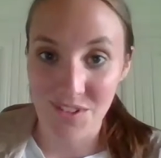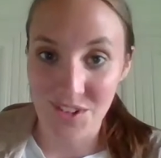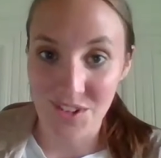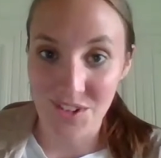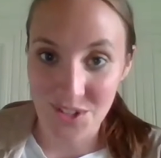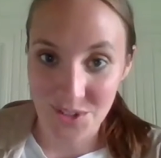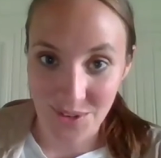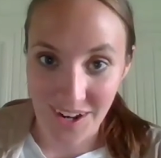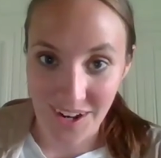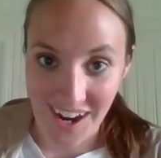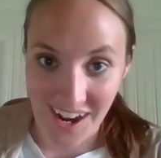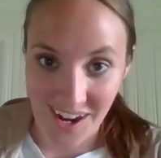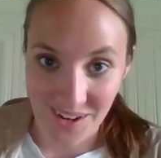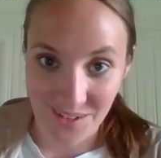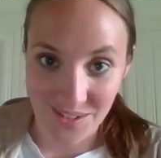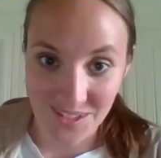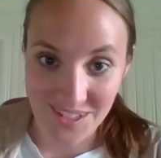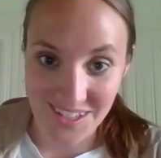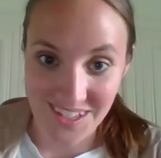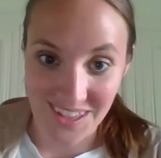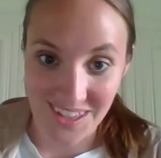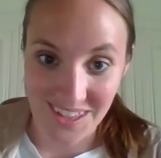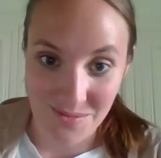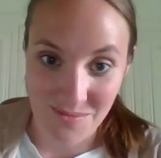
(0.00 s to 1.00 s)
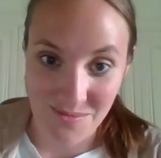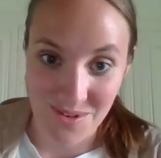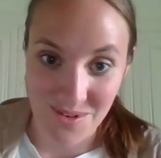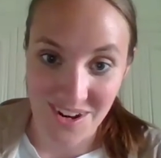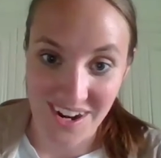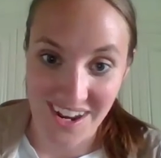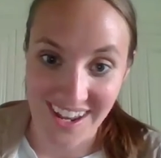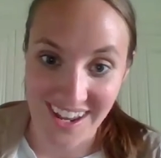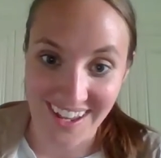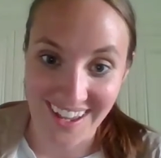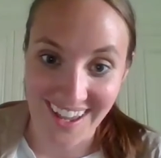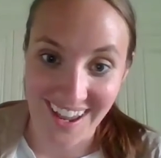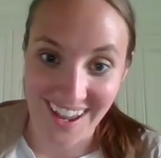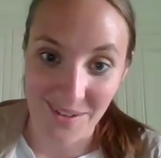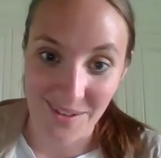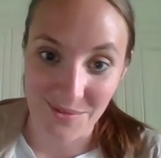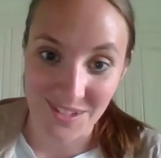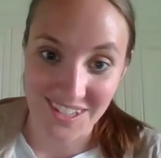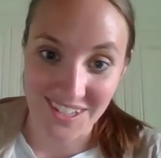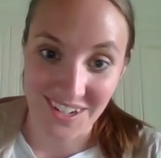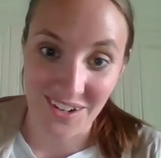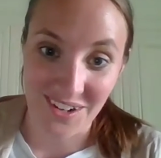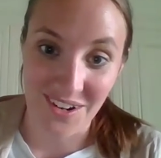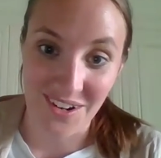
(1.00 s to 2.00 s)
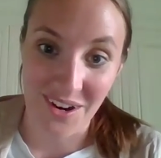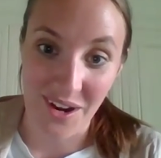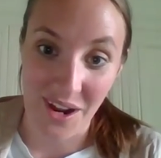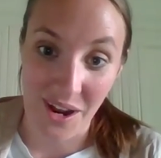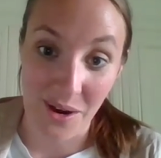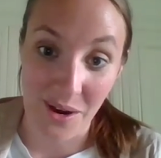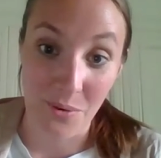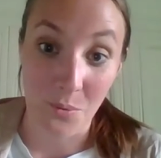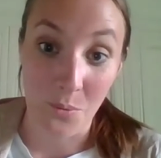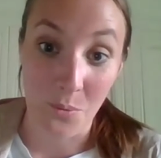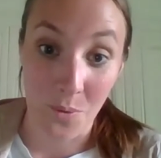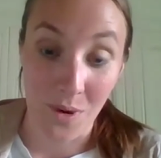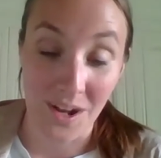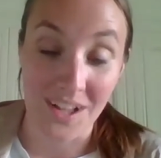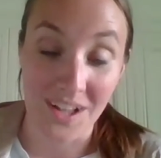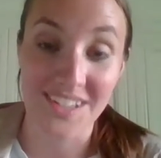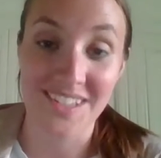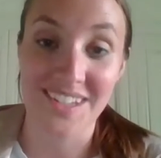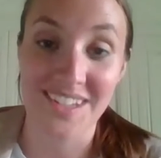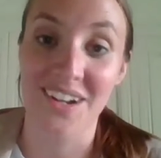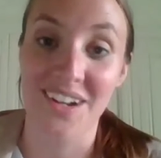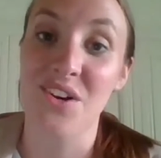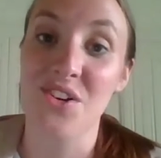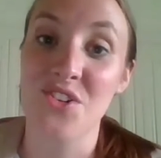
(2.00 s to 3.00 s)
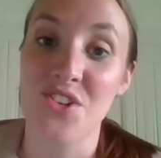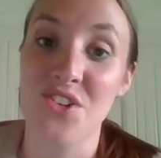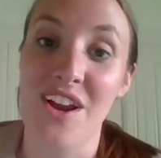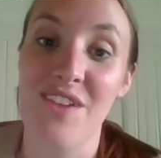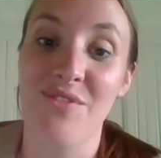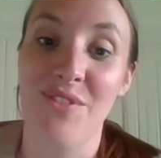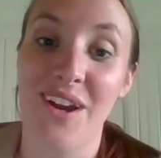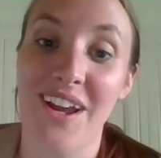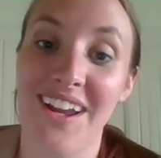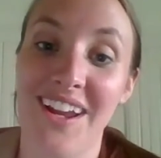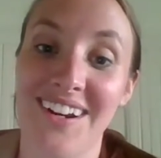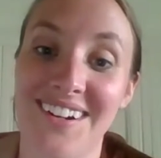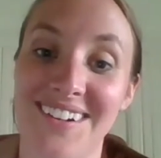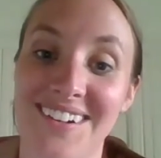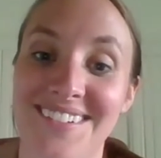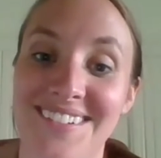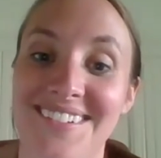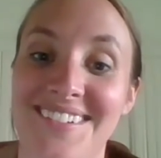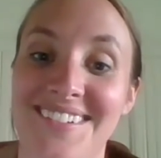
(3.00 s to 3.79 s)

over to our house in the morning and was in our driveway.